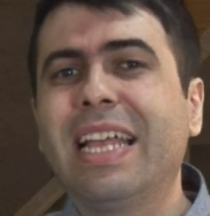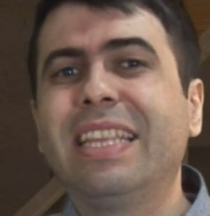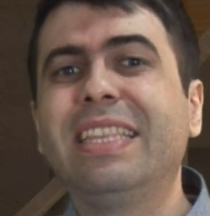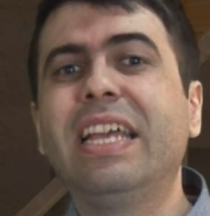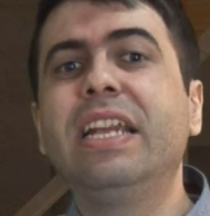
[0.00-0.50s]

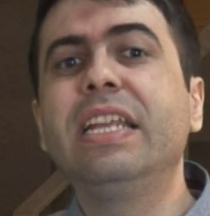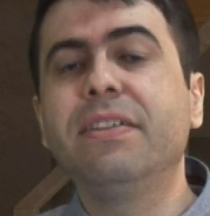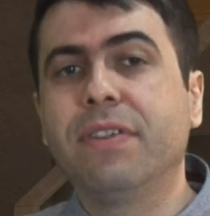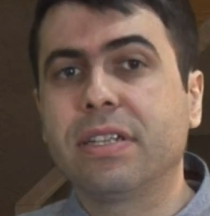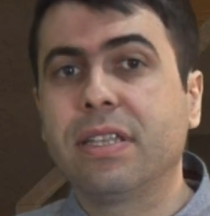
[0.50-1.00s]

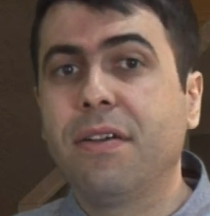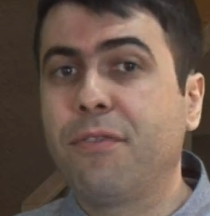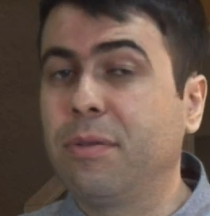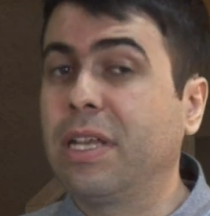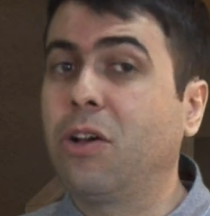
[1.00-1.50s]
delivered
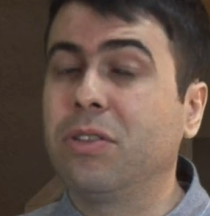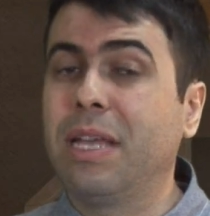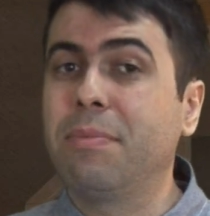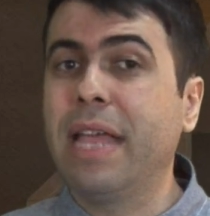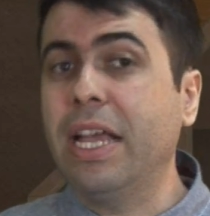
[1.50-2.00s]
from the
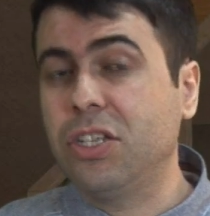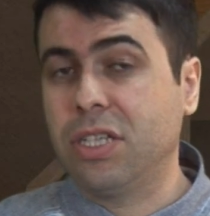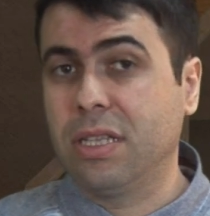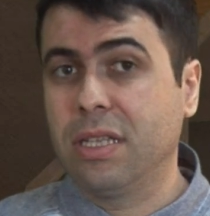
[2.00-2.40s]
condemnation,